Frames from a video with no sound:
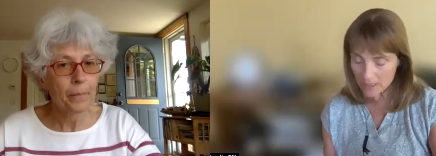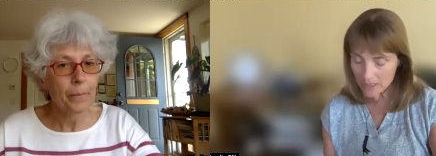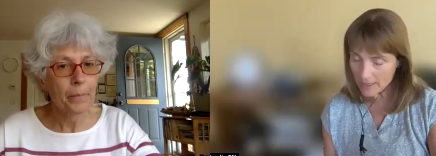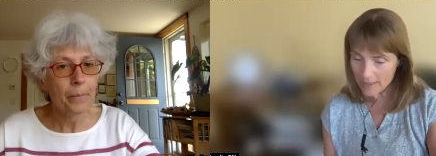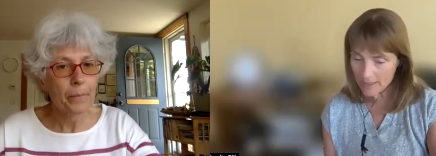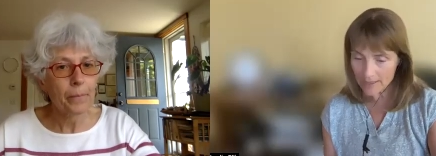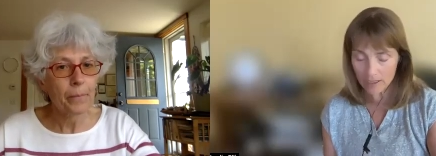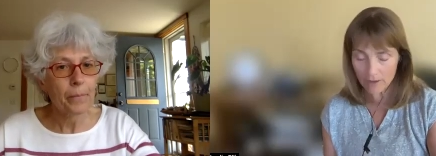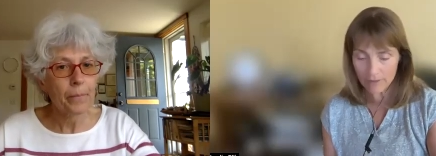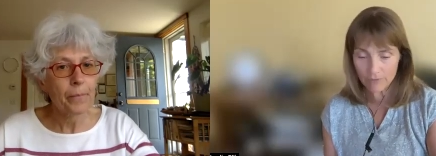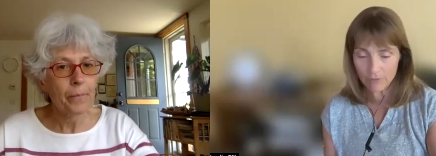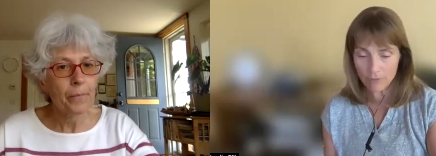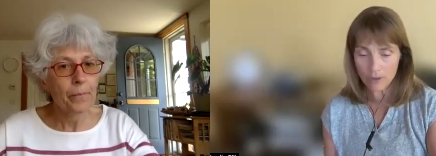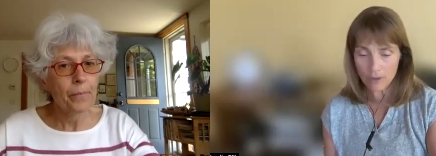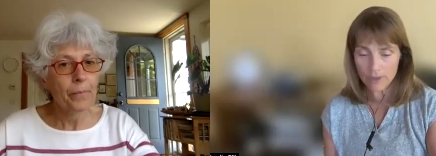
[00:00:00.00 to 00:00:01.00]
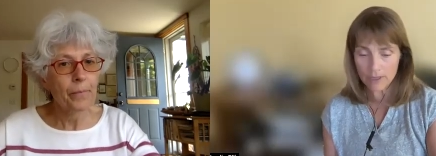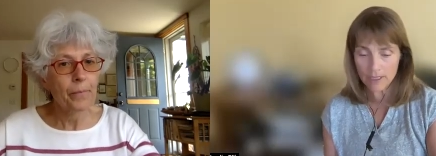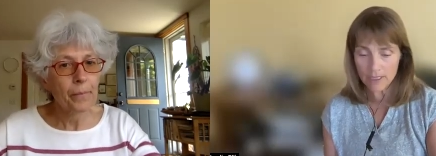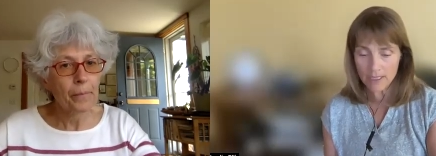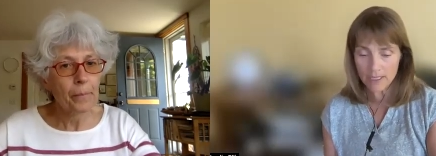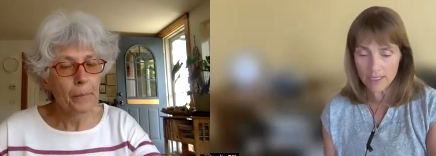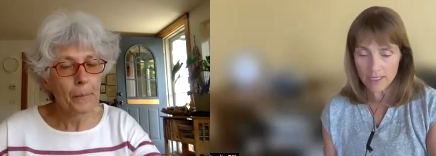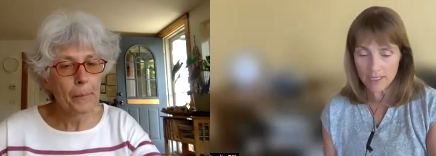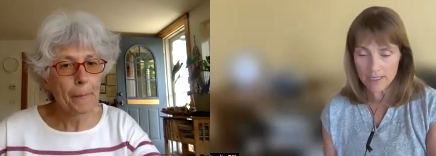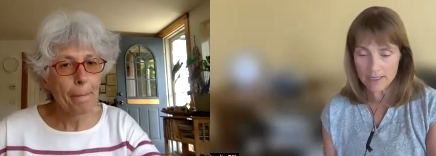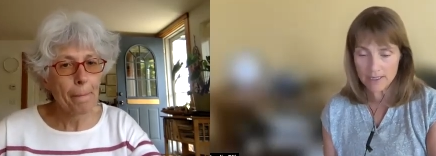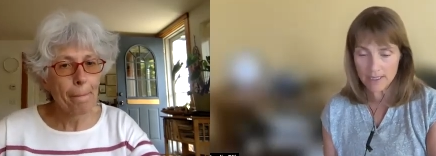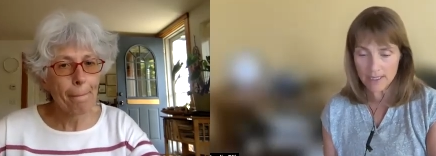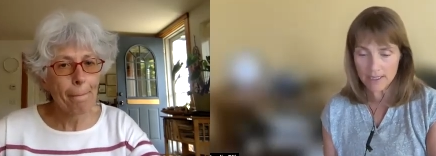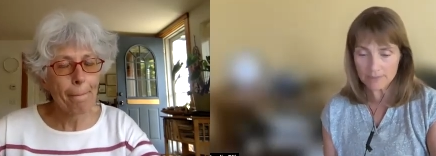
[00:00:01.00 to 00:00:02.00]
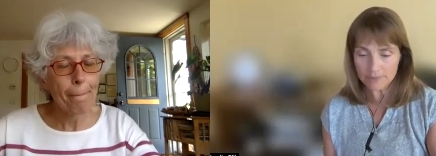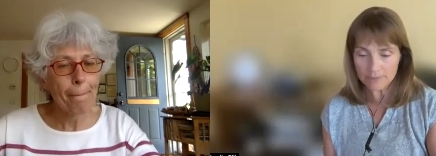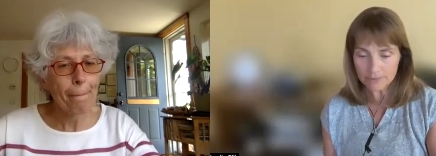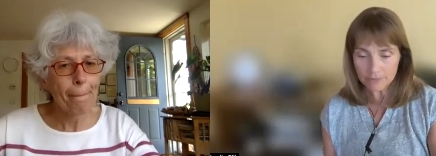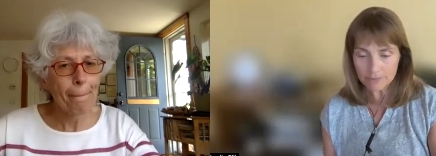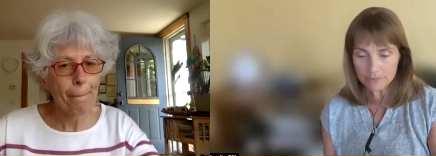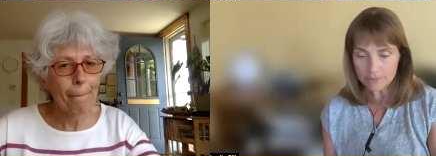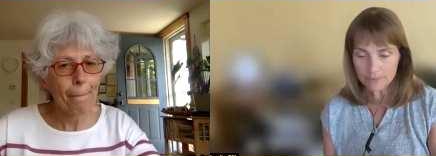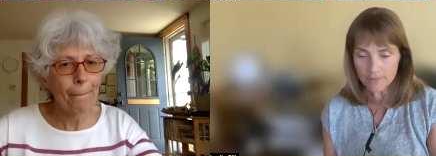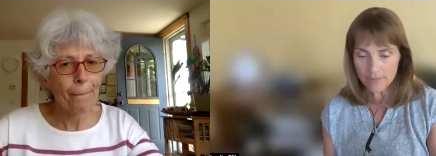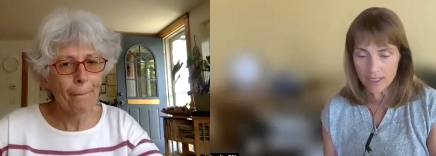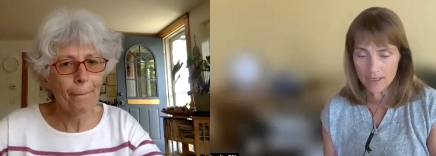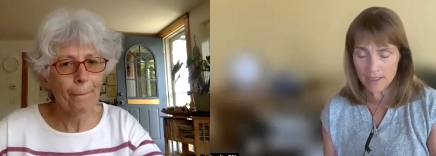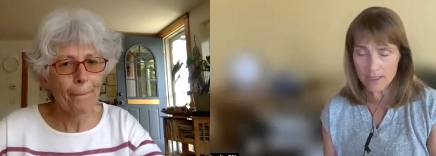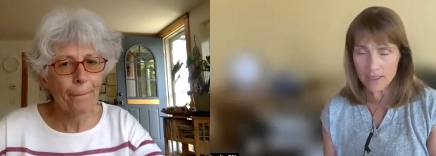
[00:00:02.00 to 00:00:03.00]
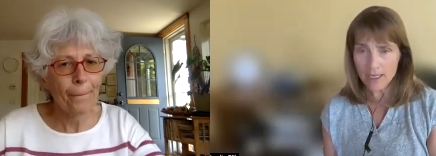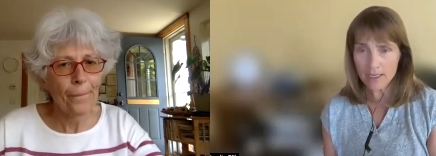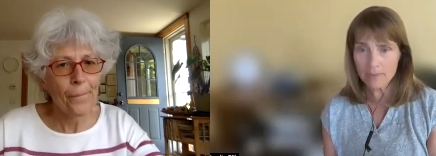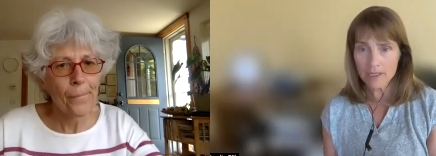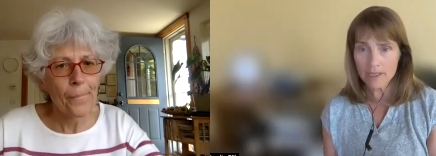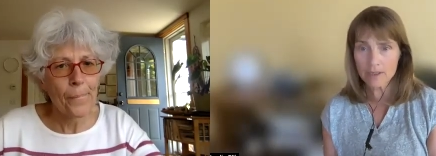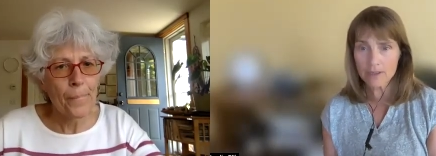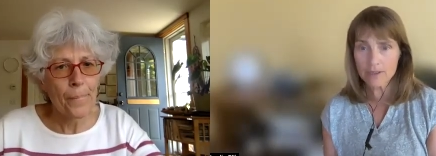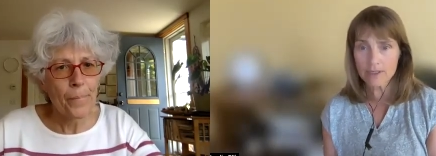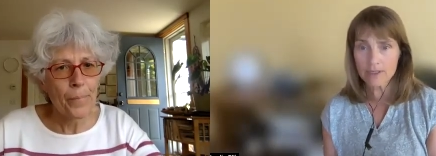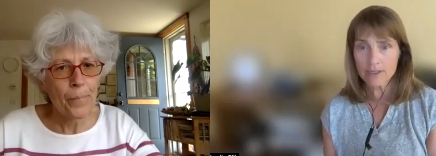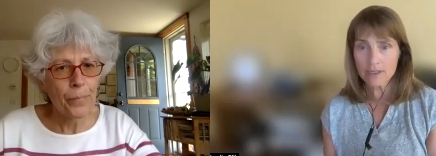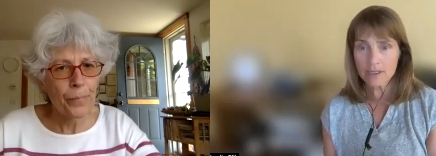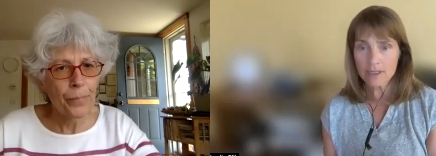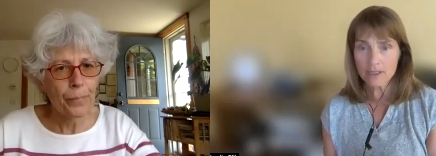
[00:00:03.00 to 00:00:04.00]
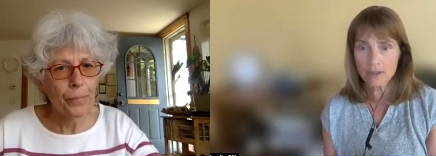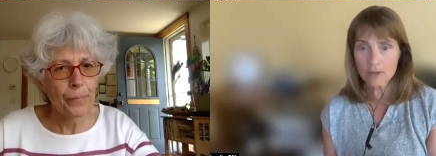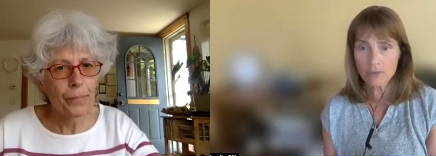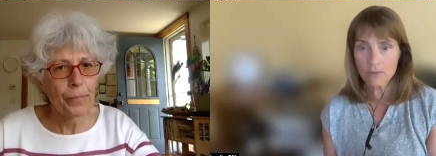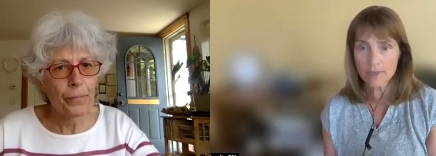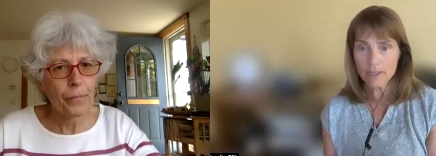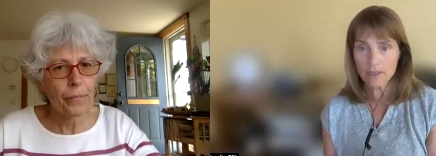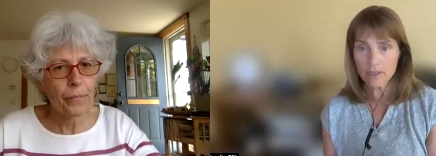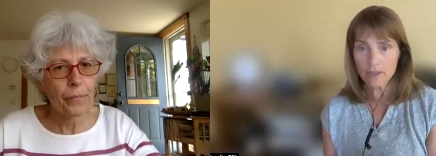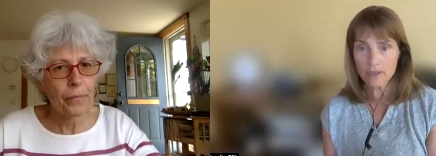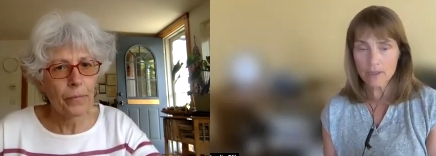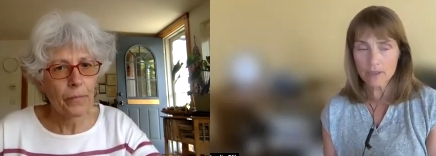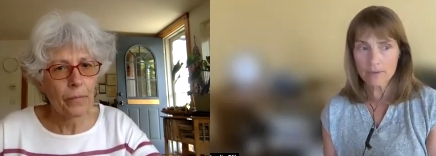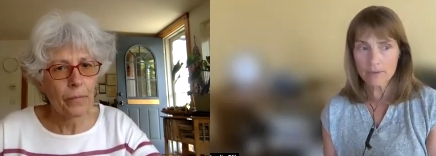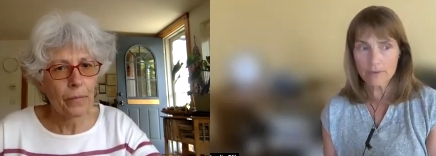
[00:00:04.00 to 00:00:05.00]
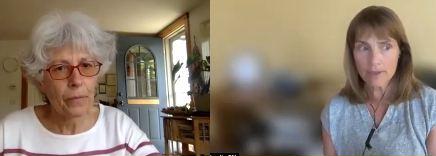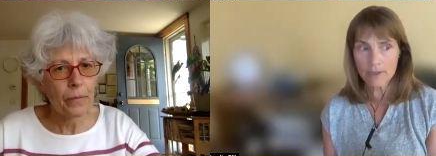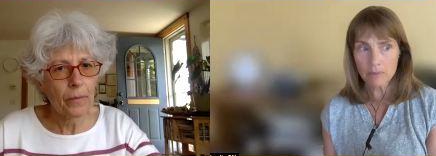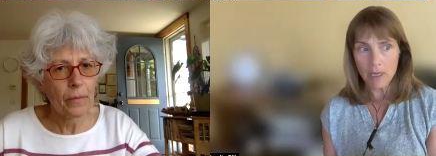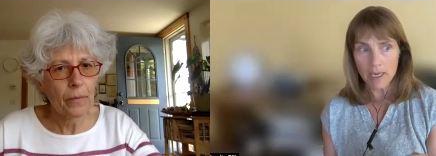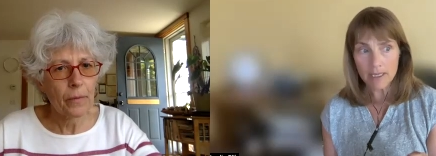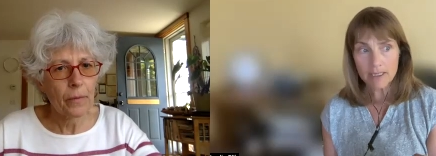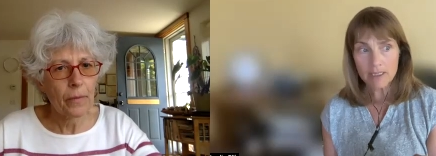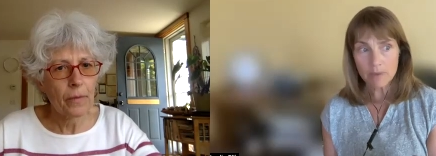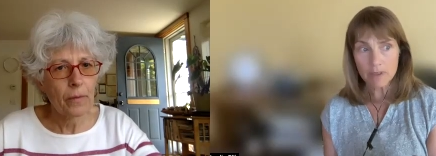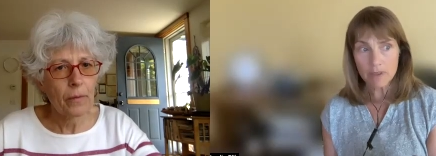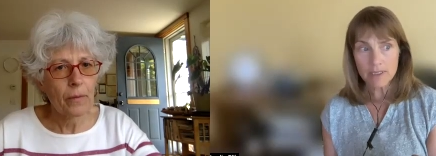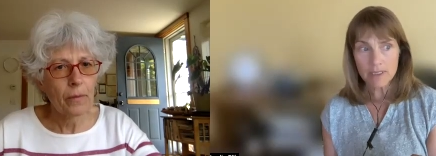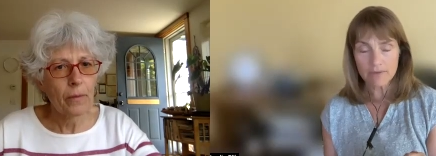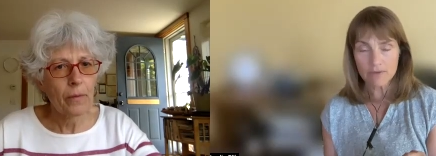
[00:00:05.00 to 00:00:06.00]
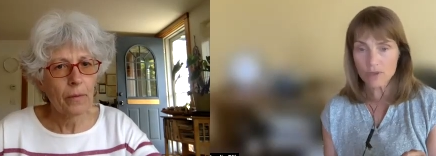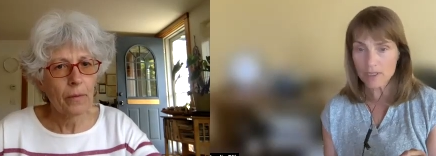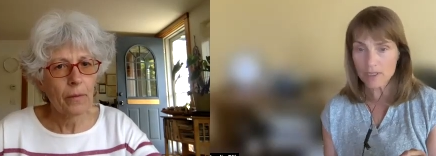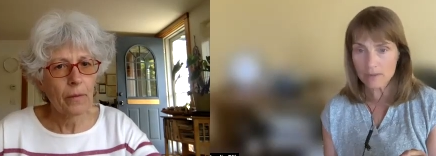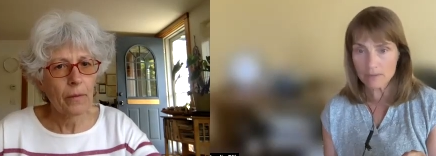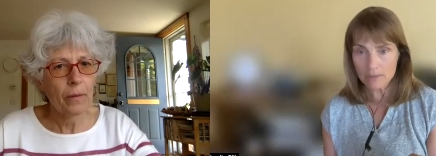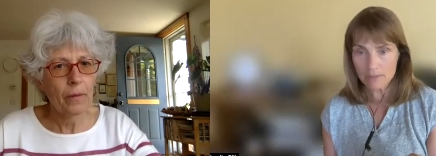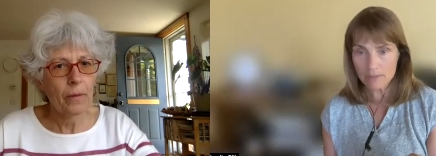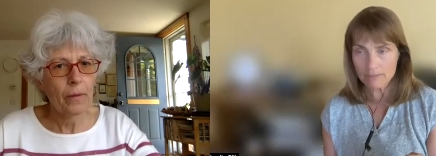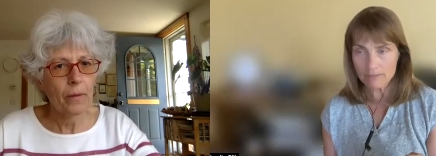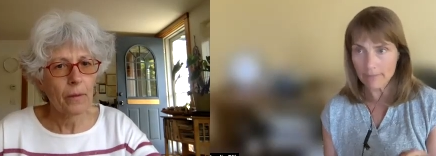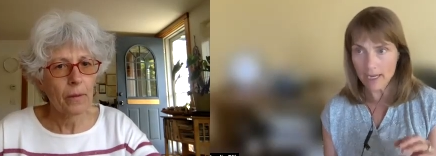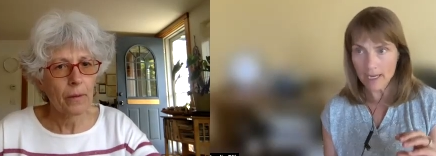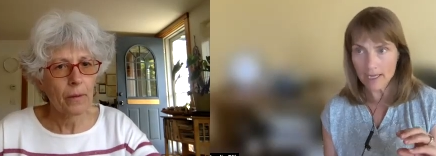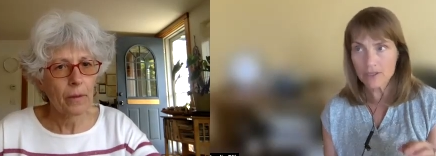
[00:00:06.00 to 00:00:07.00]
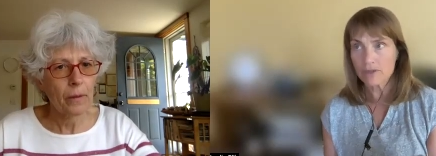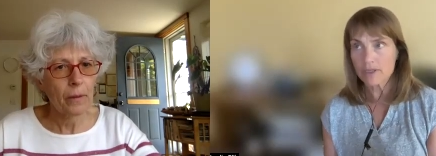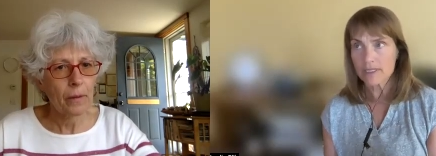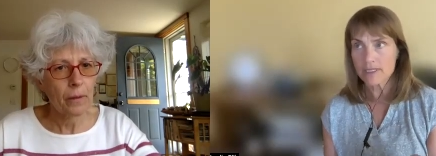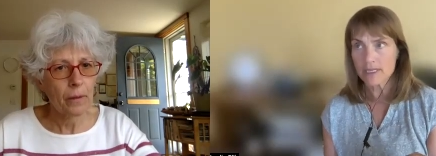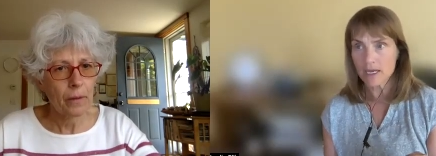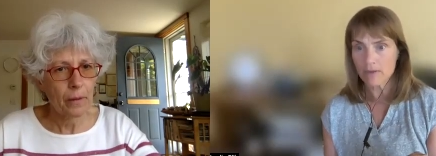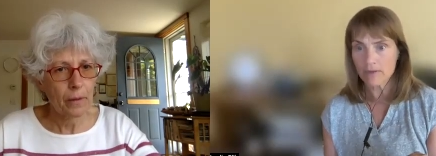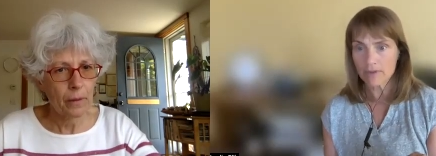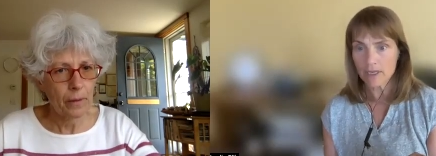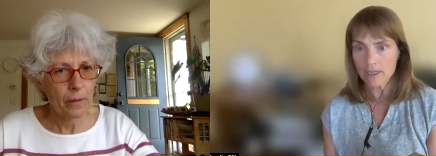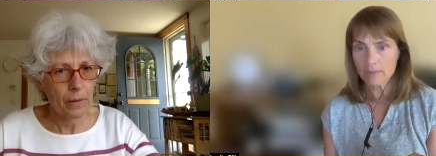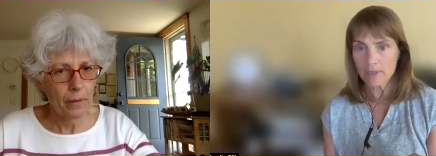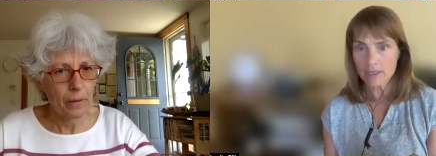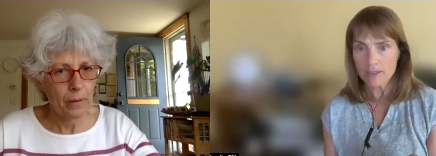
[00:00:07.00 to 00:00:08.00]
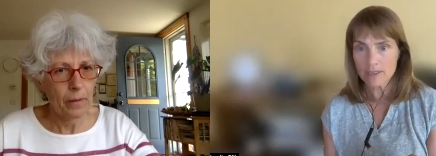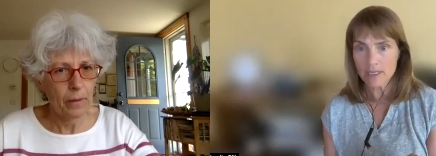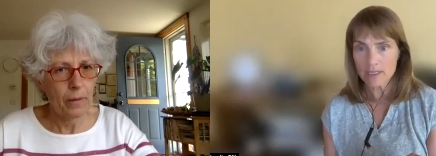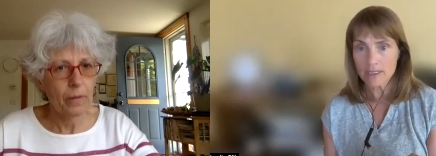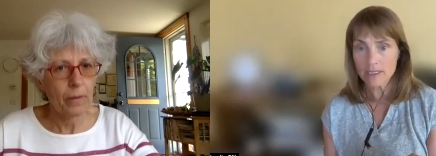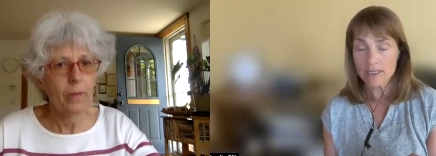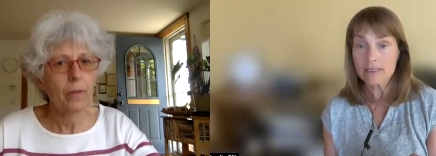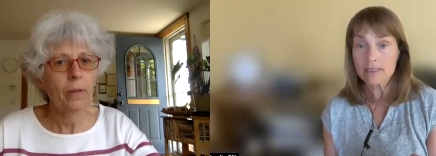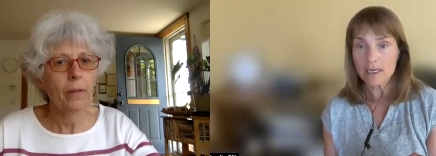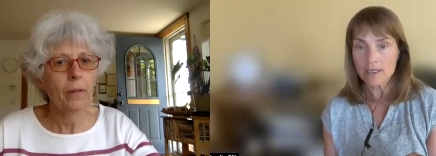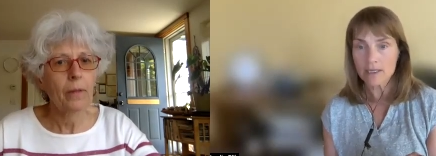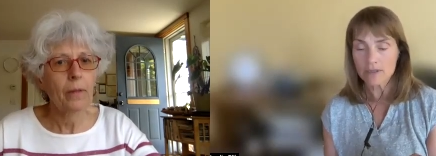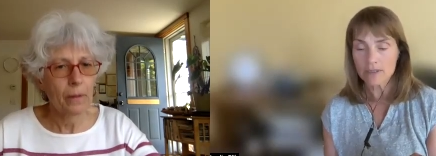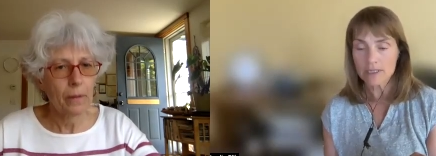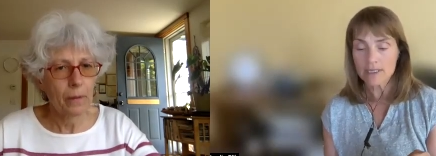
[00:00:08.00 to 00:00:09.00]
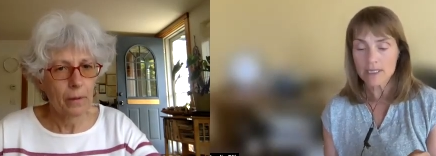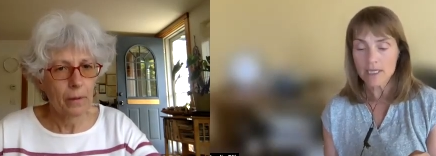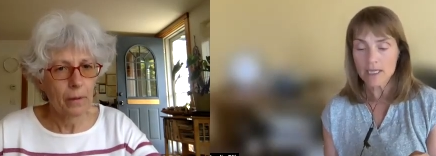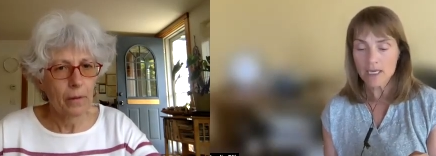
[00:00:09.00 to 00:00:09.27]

Speaker 1: let it carry forward, is that the nightmares will, in my experience, I've treated hundreds now of nightmares, at least hundreds,